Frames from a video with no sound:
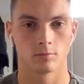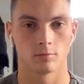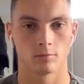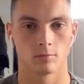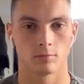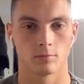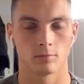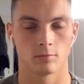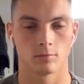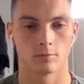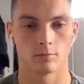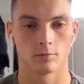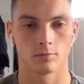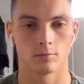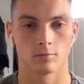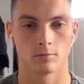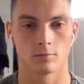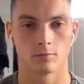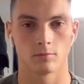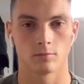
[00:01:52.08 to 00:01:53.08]

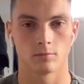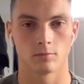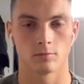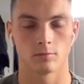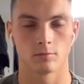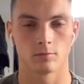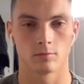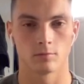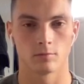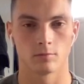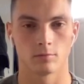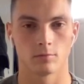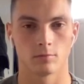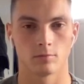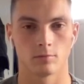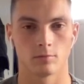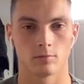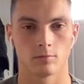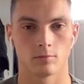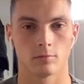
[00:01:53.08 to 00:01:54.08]

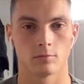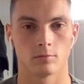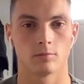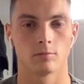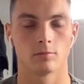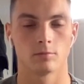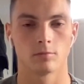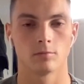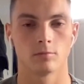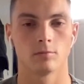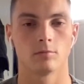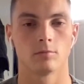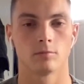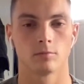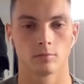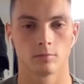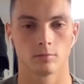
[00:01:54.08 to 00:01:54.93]
This person isn't speaking.